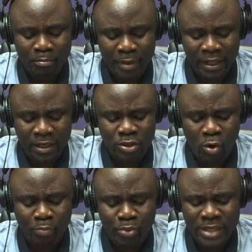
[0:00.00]
Build,
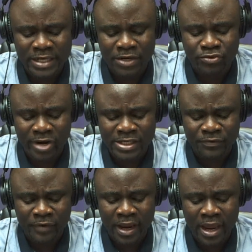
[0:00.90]
operate, and
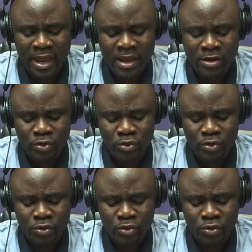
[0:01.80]
transfer